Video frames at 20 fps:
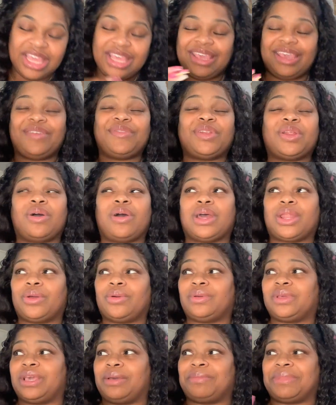Even though I
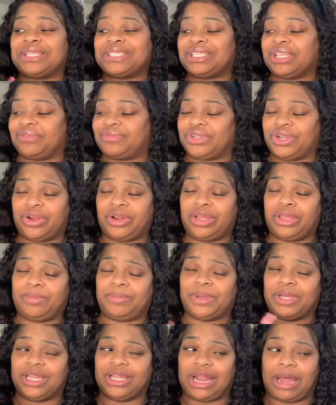don't get my stuff dirty,
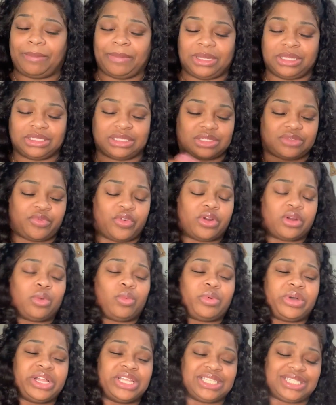but I mean, just for the
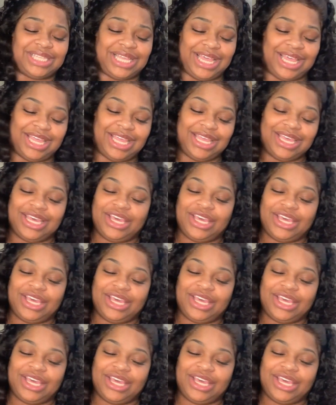ones that,